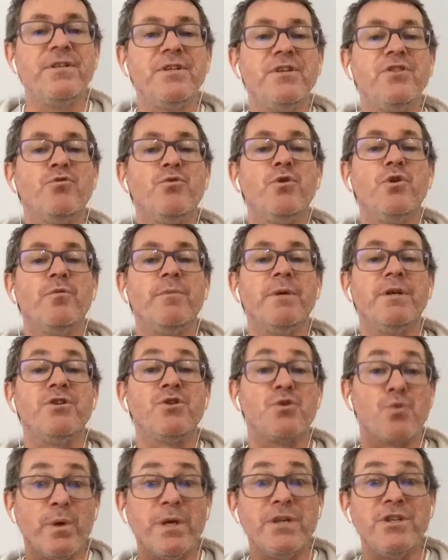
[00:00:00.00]
in the room
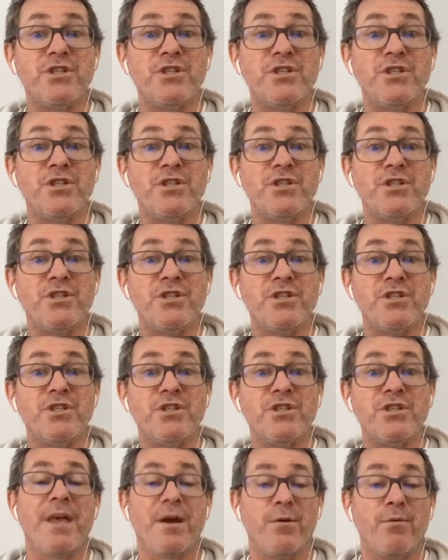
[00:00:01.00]
is we still haven't
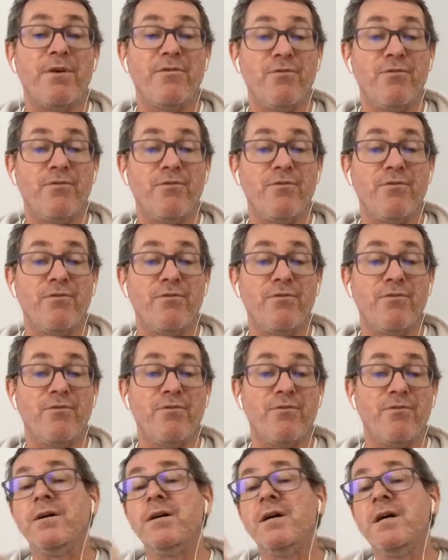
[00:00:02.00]
got that referendum.
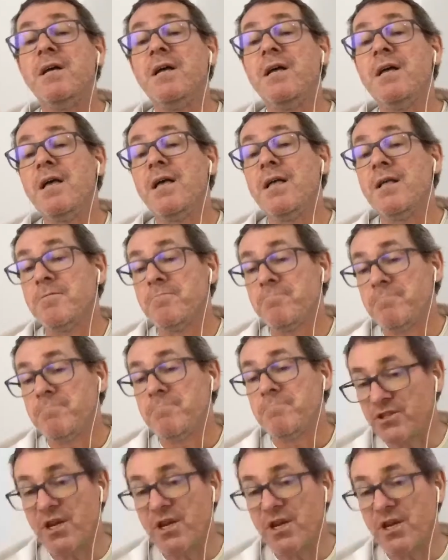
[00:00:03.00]
Now,
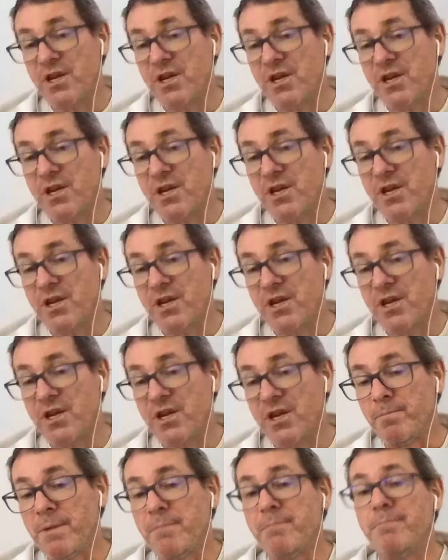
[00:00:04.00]
it's coming,
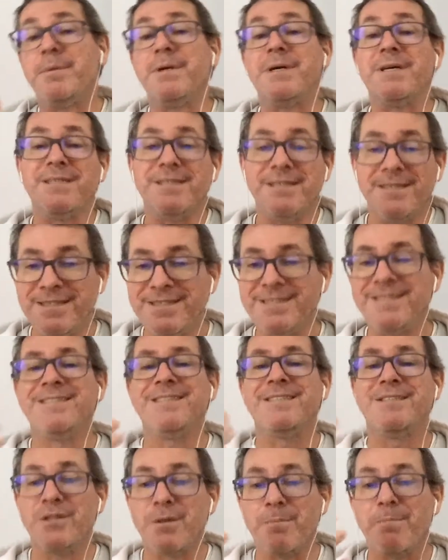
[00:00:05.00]
sure, but
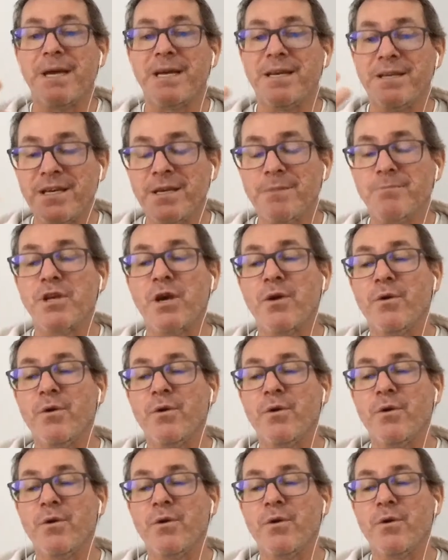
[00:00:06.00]
the pain keeps going
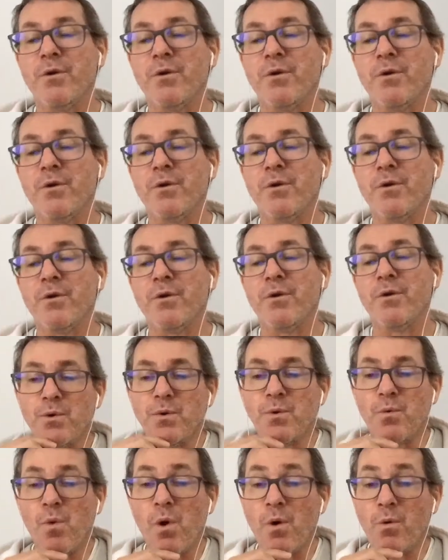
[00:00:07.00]
on. So
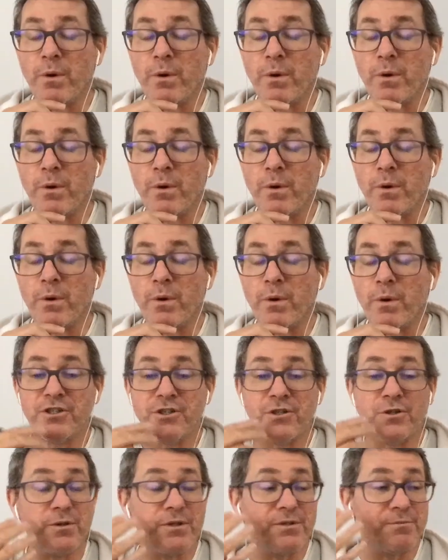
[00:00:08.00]
what we really need to
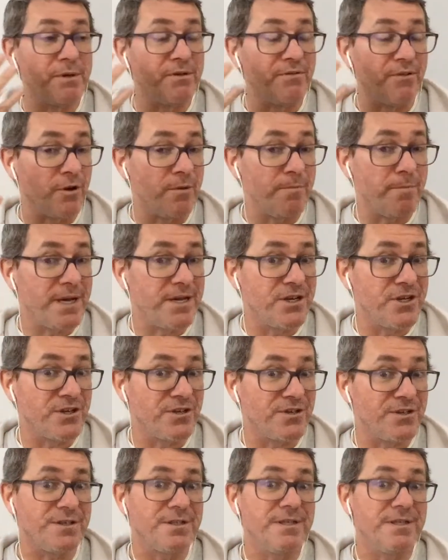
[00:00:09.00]
do is be very patient